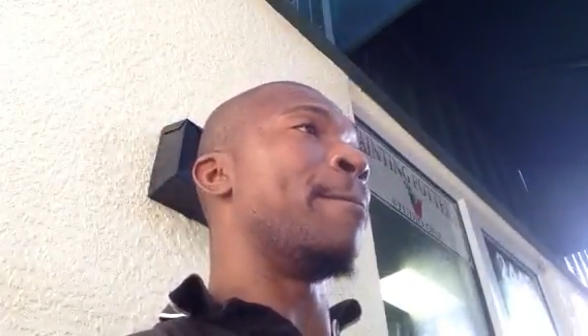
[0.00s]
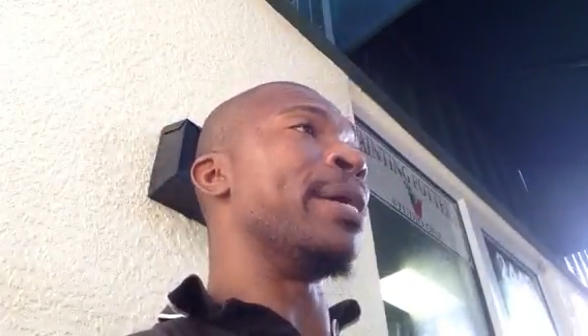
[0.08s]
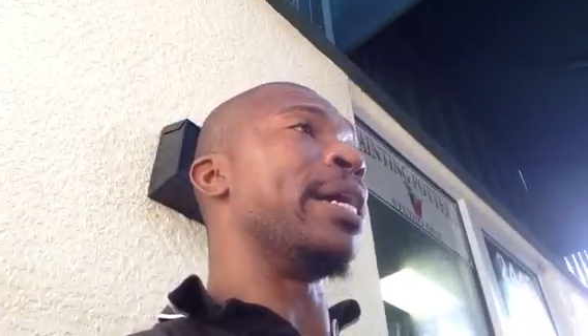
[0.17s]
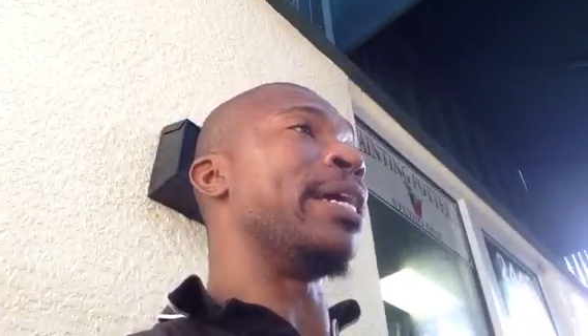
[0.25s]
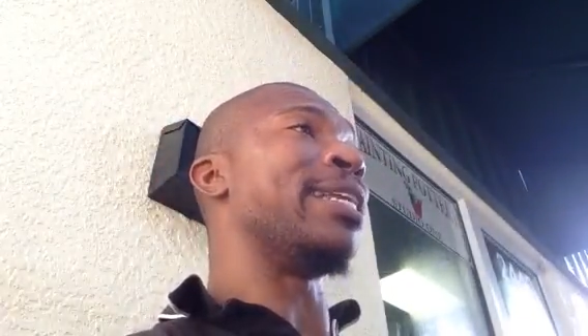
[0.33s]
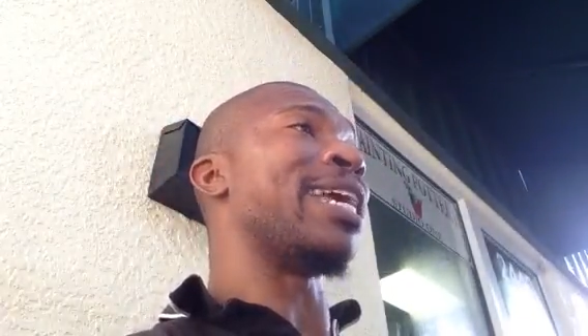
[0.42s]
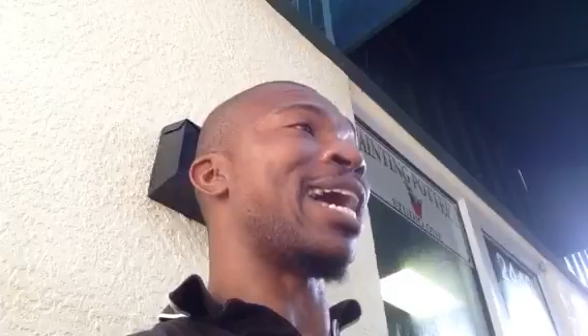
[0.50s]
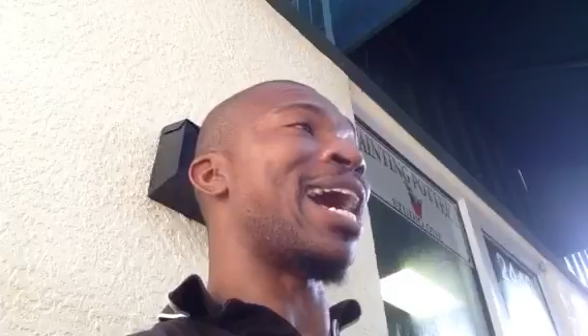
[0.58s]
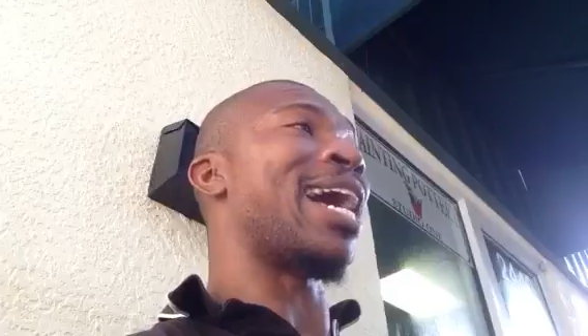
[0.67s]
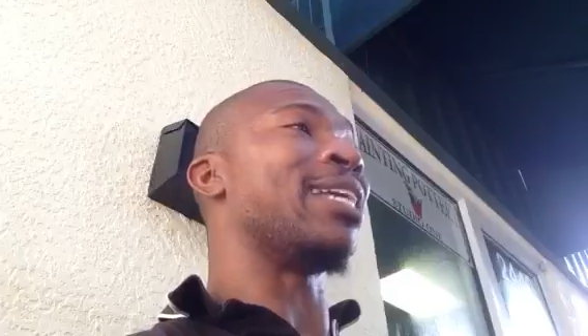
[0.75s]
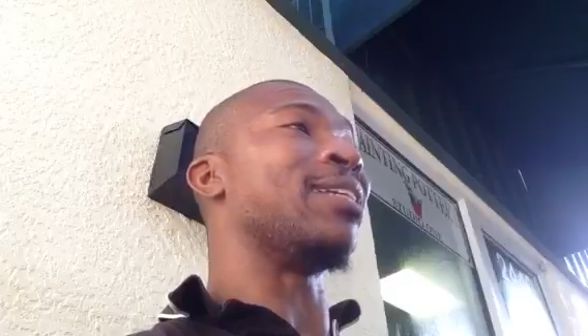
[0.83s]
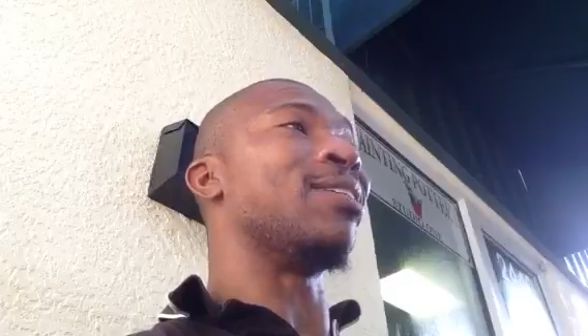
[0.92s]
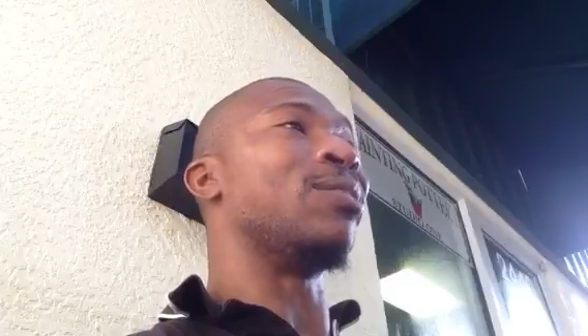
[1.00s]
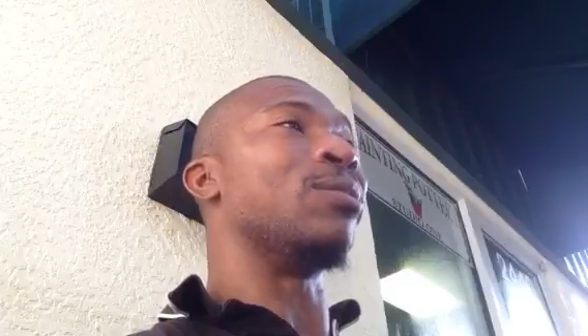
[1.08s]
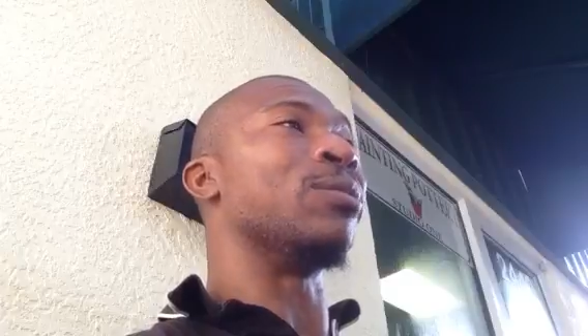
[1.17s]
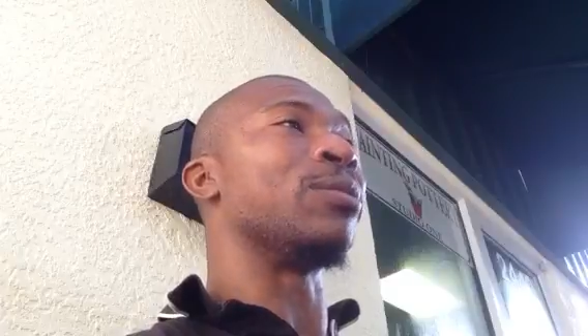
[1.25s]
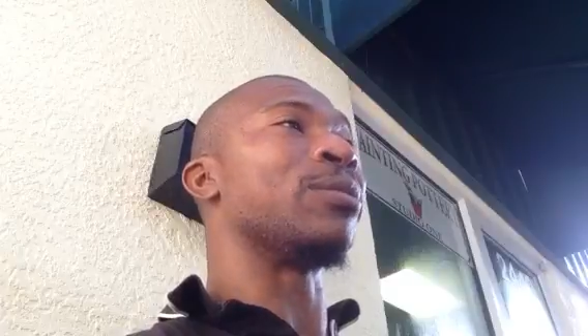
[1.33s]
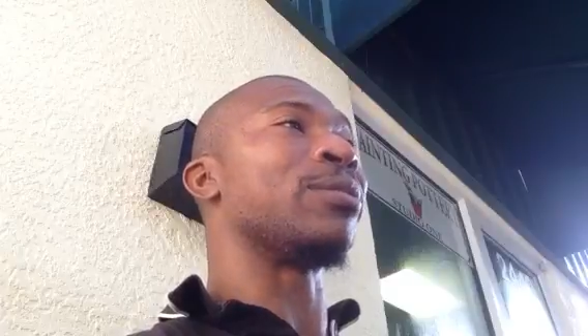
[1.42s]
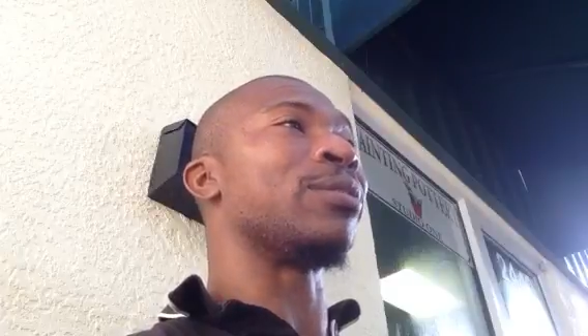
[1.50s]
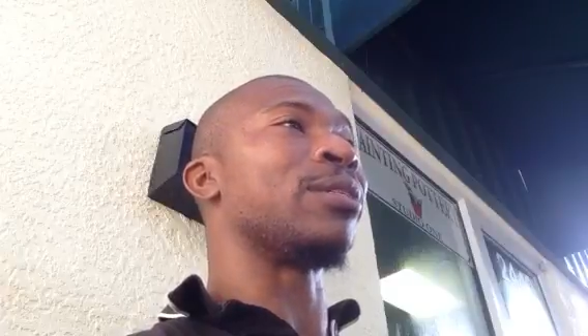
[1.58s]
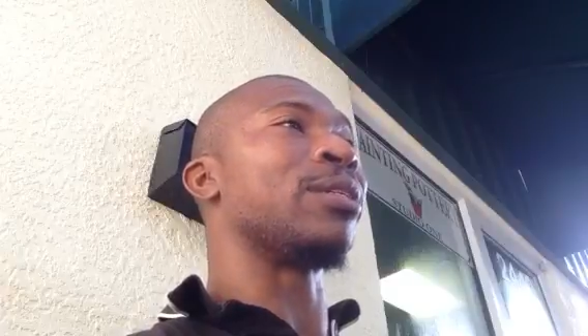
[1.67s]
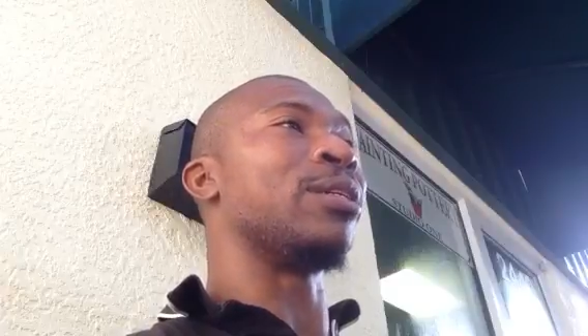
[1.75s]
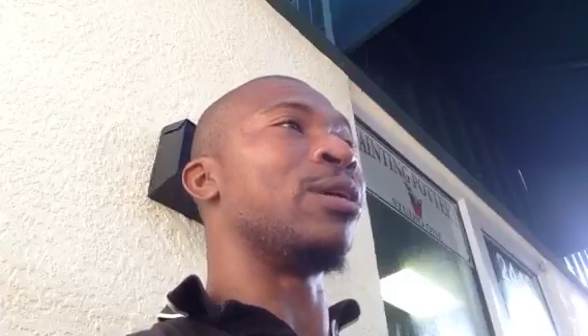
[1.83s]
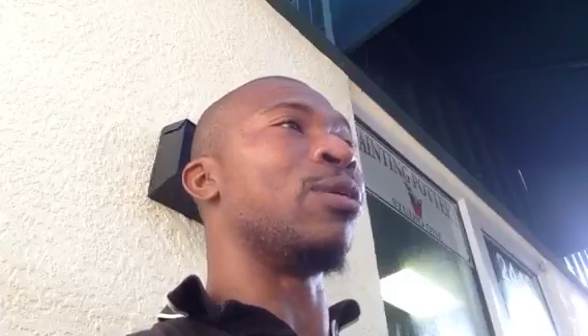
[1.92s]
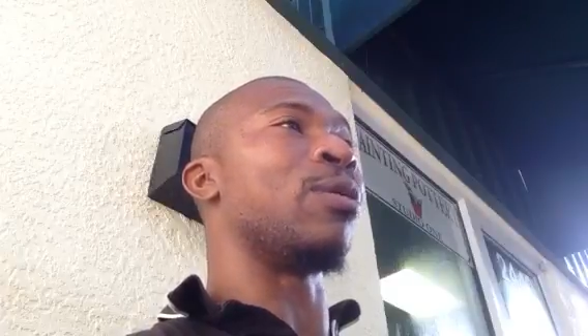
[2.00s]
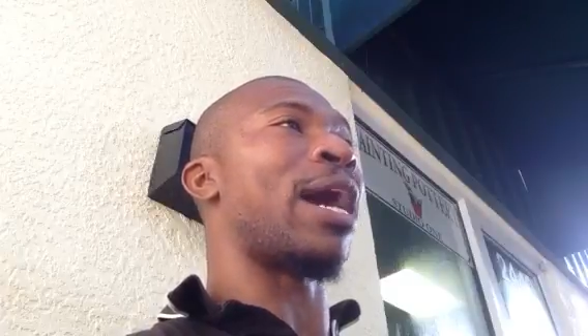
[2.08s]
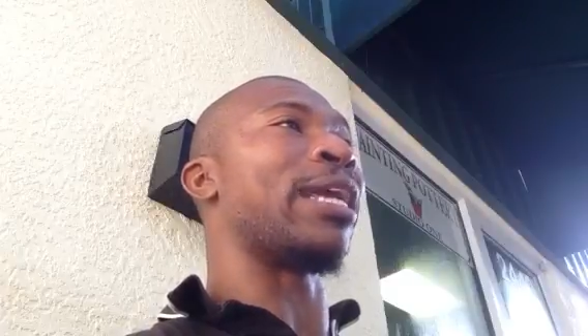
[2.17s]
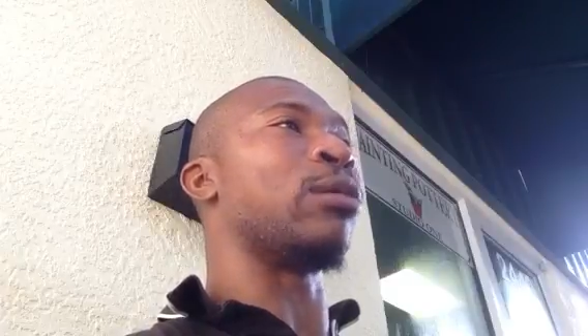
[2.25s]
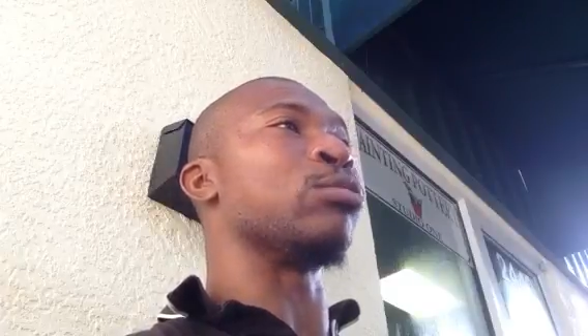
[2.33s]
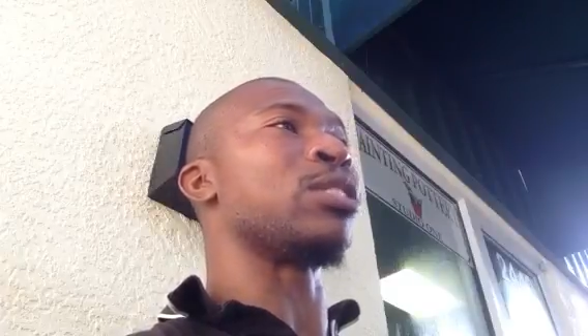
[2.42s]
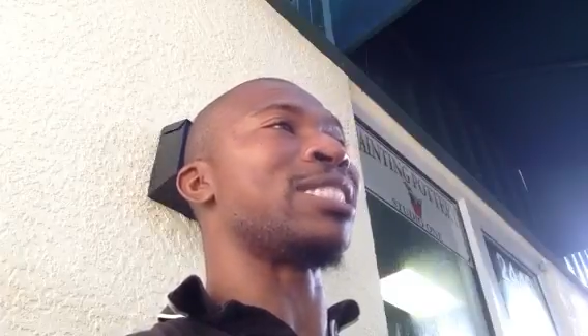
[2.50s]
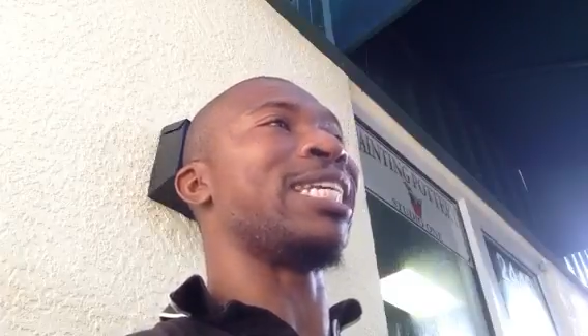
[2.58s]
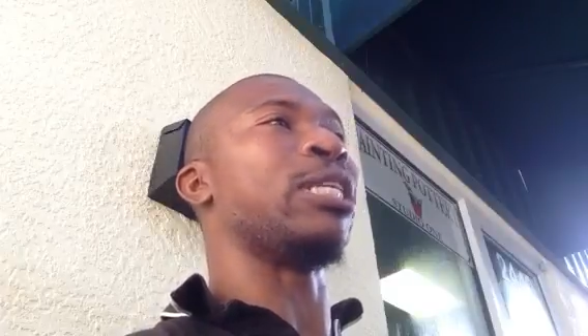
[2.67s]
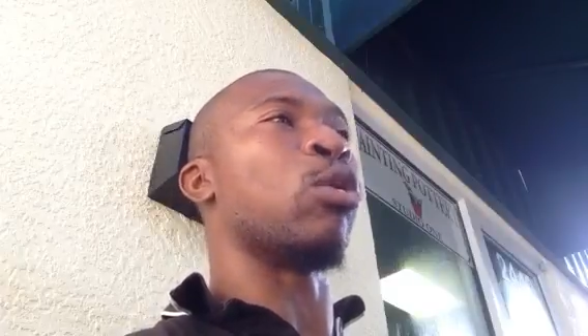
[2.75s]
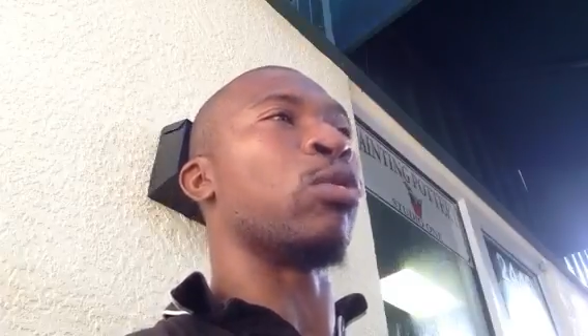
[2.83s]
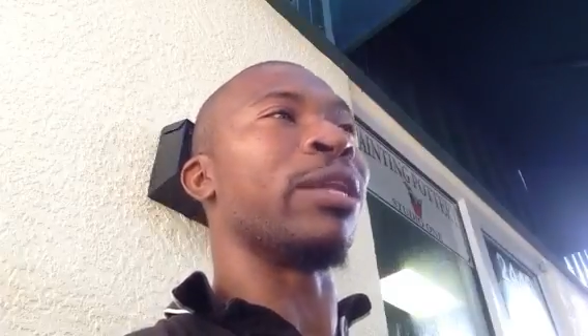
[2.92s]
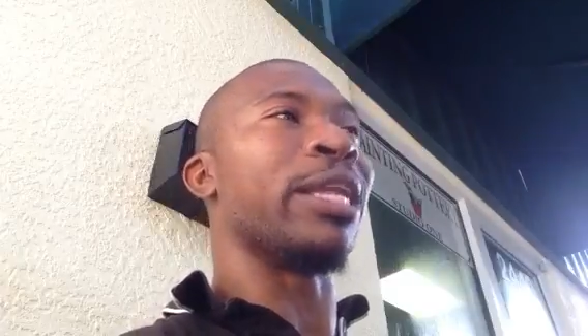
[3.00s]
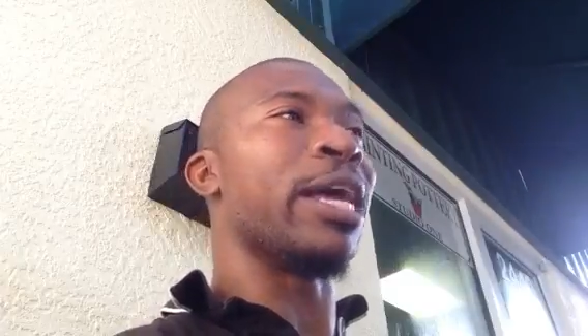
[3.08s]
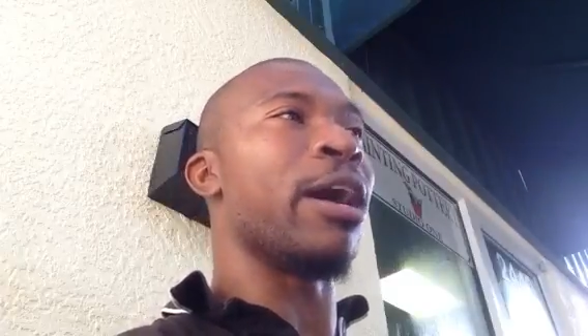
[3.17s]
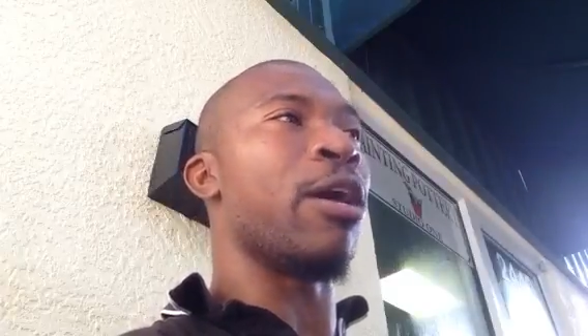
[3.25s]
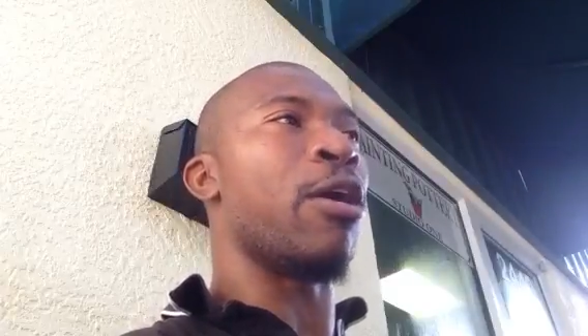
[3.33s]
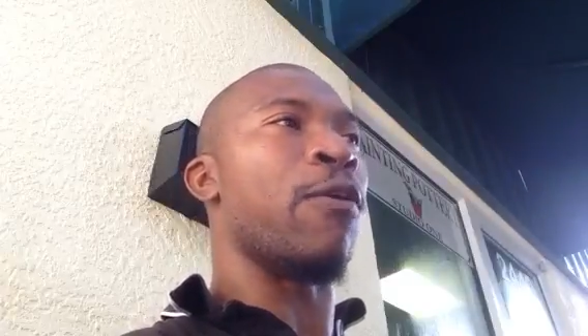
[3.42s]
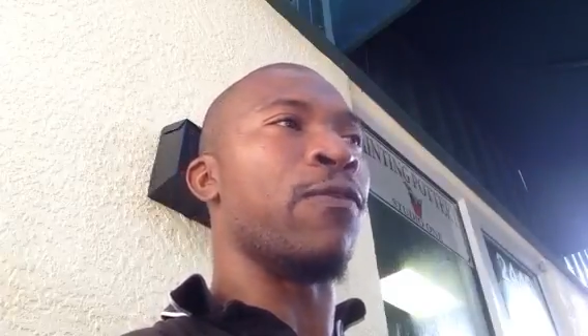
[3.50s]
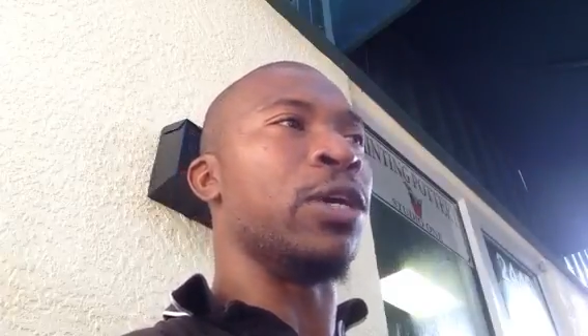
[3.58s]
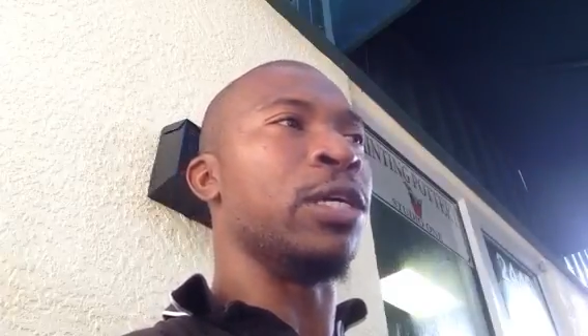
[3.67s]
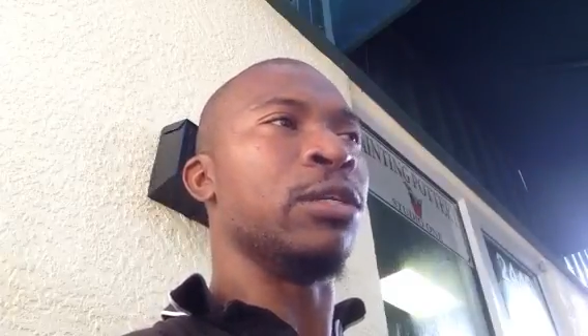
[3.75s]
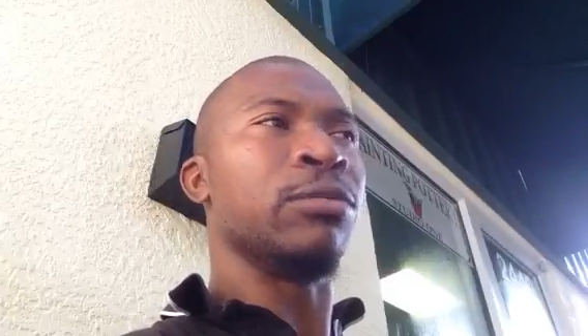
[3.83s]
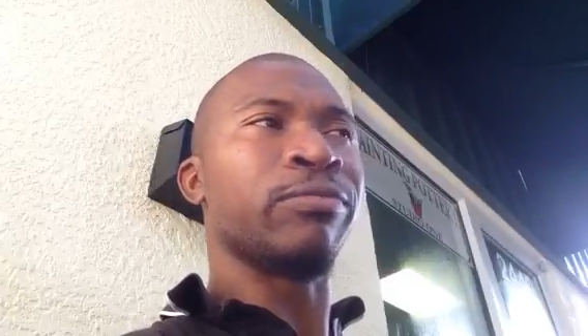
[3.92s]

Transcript: but I don't, you know, I don't see no love